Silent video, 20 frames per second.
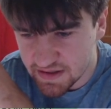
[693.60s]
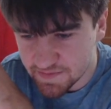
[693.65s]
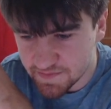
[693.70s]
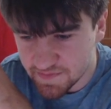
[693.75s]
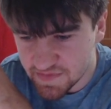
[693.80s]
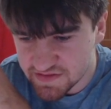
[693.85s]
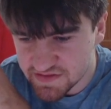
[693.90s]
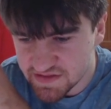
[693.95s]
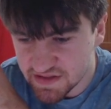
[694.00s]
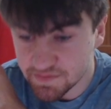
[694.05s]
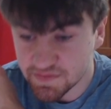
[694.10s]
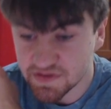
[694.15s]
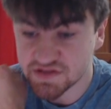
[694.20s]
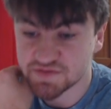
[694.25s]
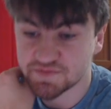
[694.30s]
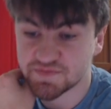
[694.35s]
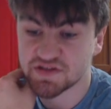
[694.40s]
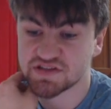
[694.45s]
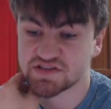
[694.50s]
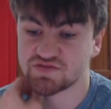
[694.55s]
inside mids
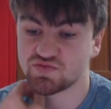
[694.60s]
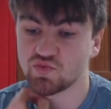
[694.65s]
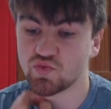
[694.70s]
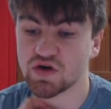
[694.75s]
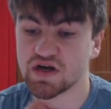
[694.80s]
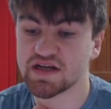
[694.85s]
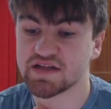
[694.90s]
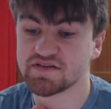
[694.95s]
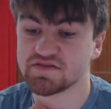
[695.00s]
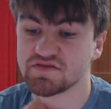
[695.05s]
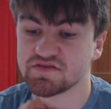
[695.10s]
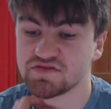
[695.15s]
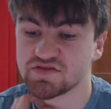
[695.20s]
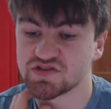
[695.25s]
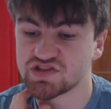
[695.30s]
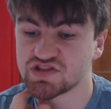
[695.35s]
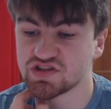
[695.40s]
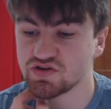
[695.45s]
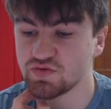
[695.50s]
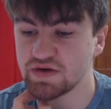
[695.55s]
+1.
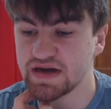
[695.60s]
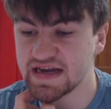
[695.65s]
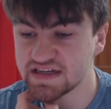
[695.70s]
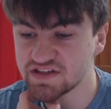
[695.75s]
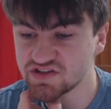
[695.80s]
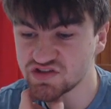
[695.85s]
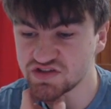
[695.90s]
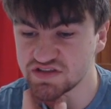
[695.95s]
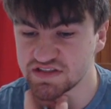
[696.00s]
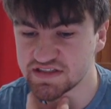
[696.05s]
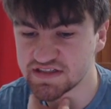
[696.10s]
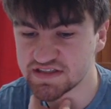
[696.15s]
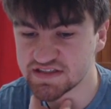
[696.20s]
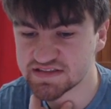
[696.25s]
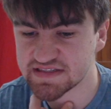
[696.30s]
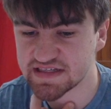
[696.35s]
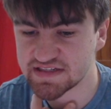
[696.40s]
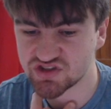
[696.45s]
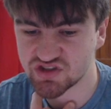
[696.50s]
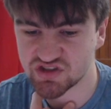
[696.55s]
So actually it is
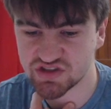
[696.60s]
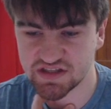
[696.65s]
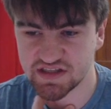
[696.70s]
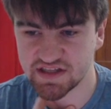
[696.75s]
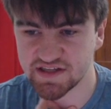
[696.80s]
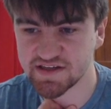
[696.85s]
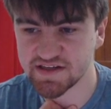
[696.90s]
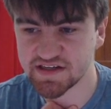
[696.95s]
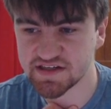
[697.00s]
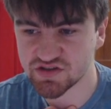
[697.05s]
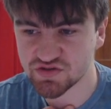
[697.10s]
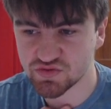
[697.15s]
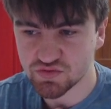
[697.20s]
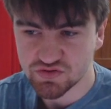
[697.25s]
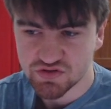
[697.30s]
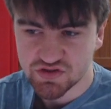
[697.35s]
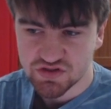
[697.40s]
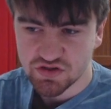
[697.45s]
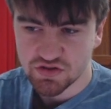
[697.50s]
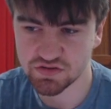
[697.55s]
actually leaning
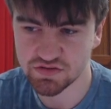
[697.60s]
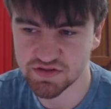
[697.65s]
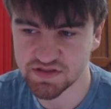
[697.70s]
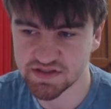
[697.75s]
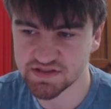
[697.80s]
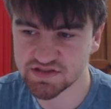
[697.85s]
towards Doherty.